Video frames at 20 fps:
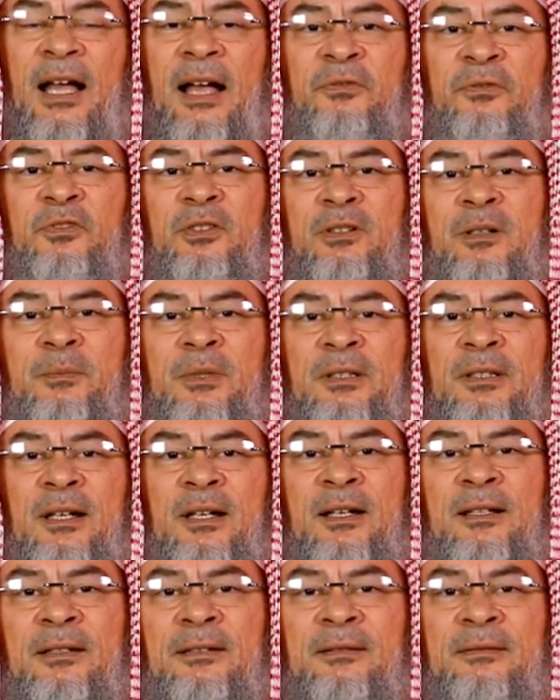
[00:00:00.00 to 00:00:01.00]
After
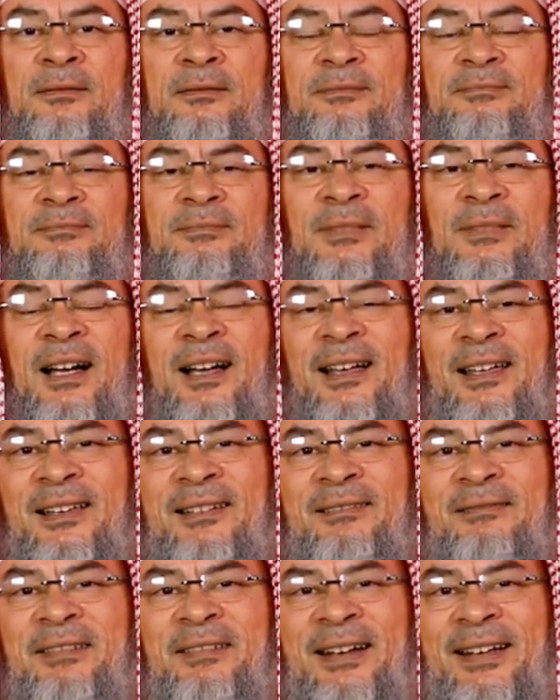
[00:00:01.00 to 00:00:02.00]
Ramadan,
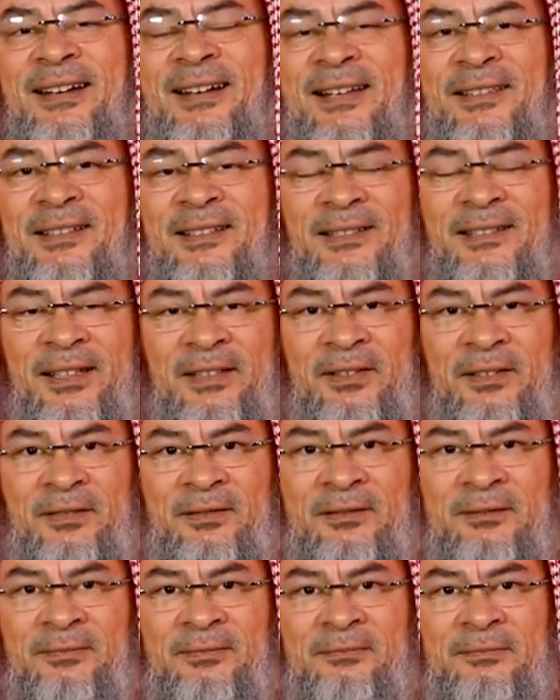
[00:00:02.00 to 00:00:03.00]
I regretted it.
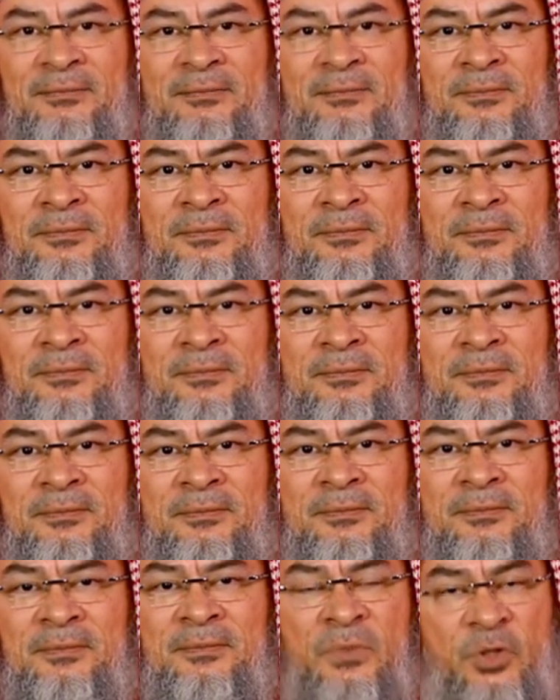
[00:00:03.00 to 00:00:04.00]

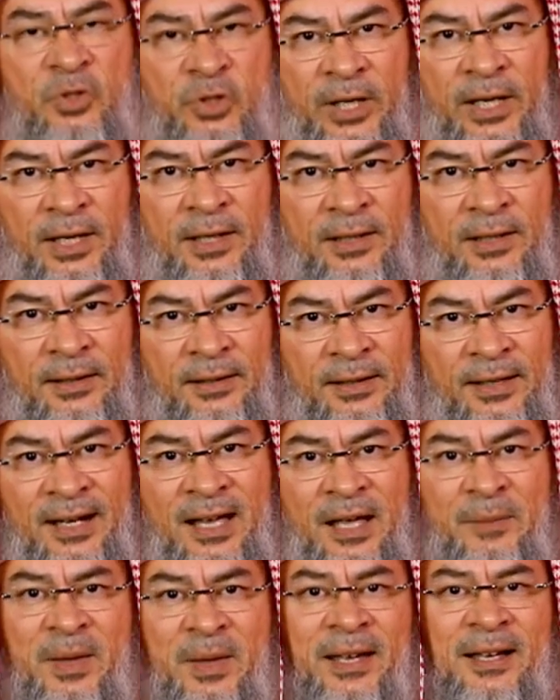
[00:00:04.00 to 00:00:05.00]
Shaykh, can
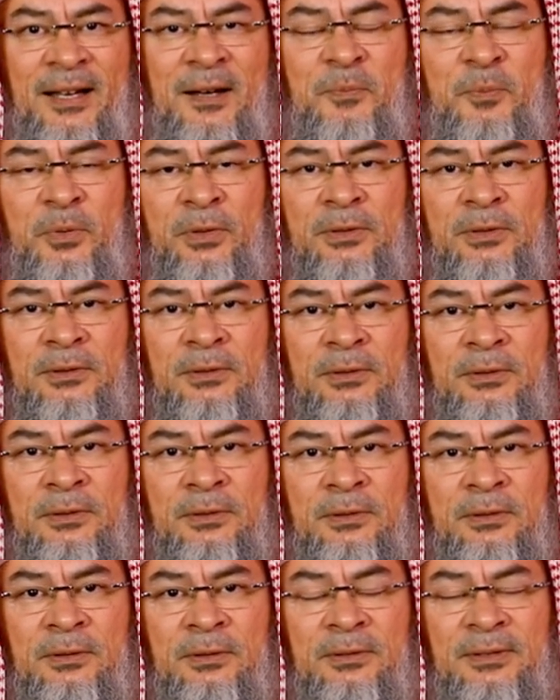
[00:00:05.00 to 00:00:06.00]
I make up
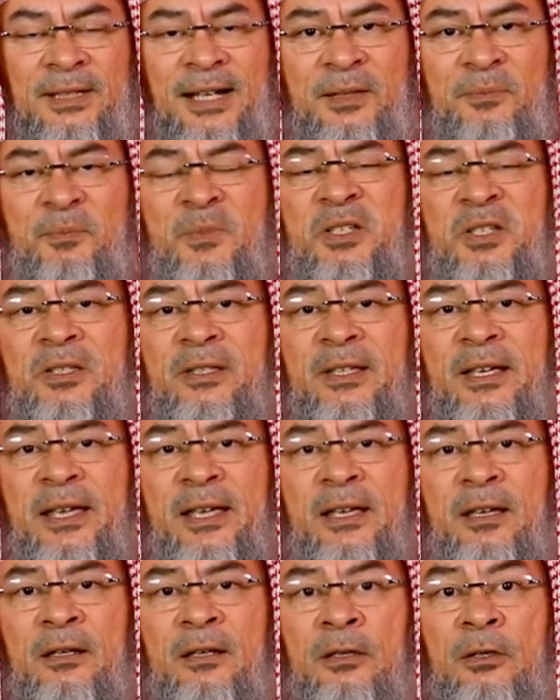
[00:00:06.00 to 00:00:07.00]
that missed
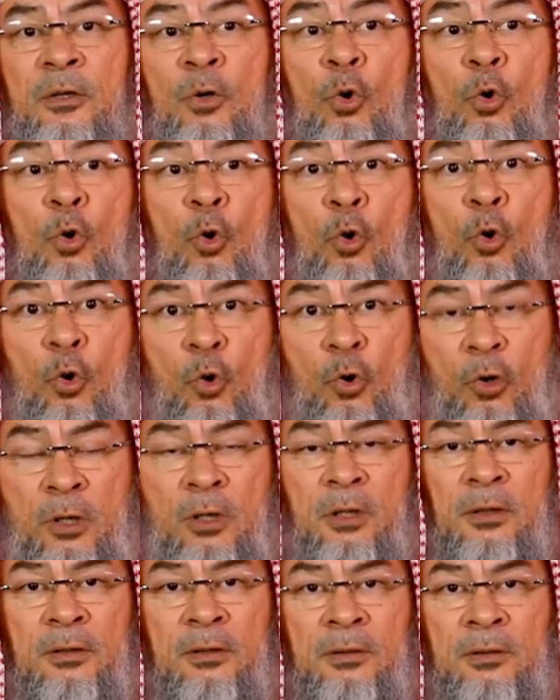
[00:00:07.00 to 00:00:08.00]
day?
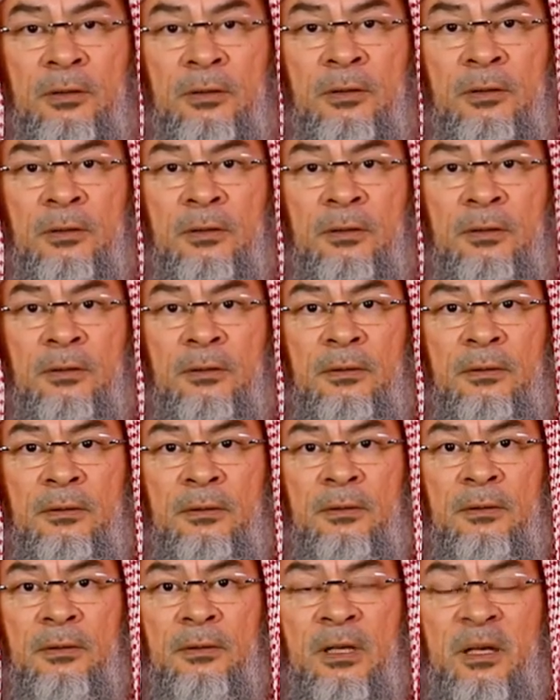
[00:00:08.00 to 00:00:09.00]
Or
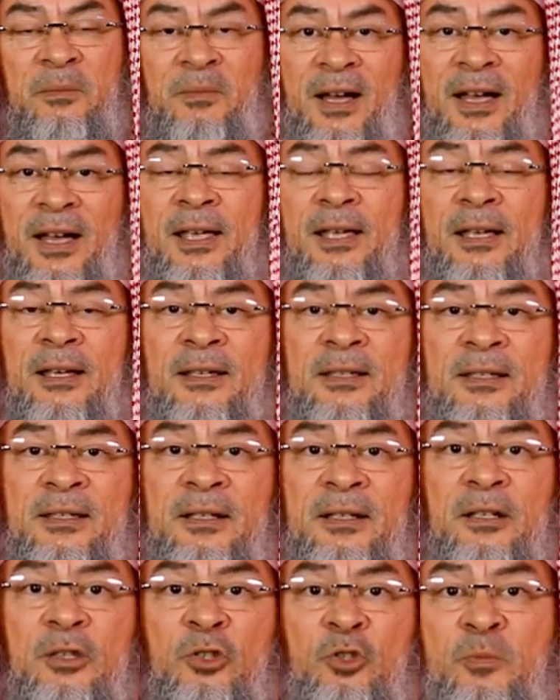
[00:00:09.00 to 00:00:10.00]
am I
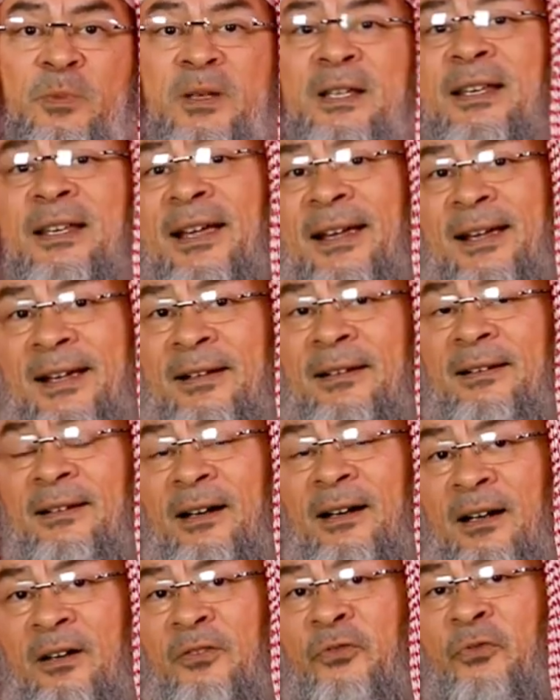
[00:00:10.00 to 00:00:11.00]
considered to be like
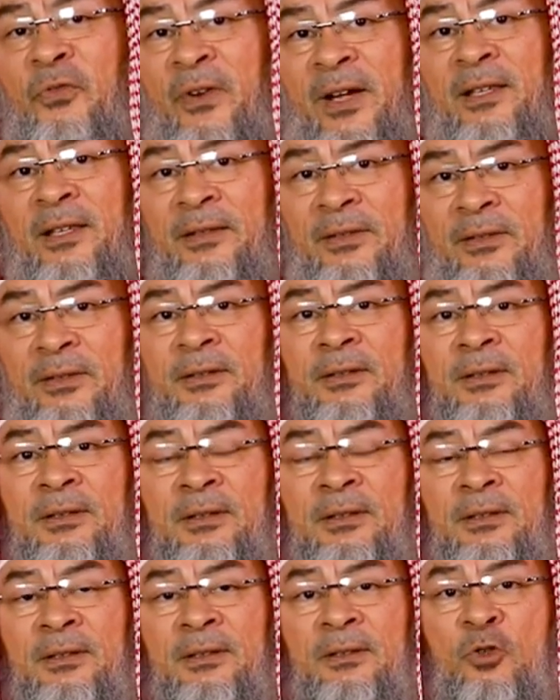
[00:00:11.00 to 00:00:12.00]
our friend
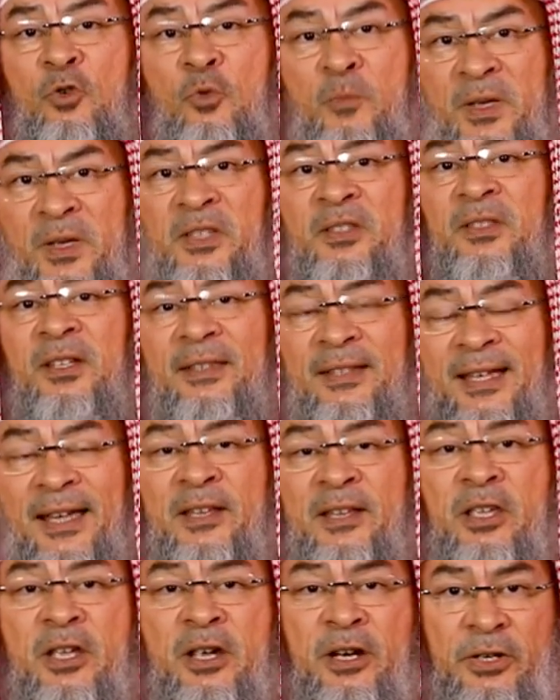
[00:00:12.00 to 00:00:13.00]
who missed the ten
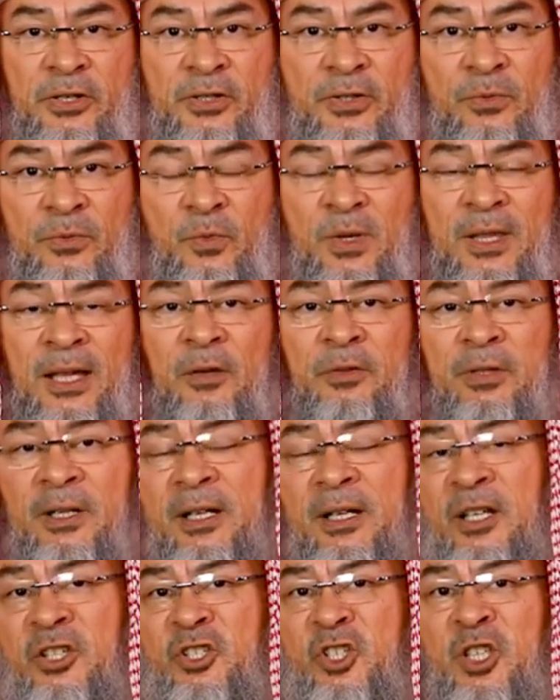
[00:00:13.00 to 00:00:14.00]
years without
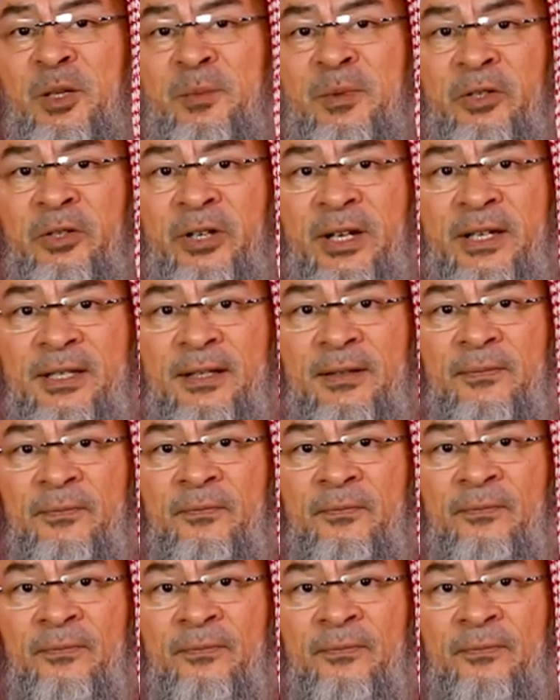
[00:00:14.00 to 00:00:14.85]
any legitimate reason?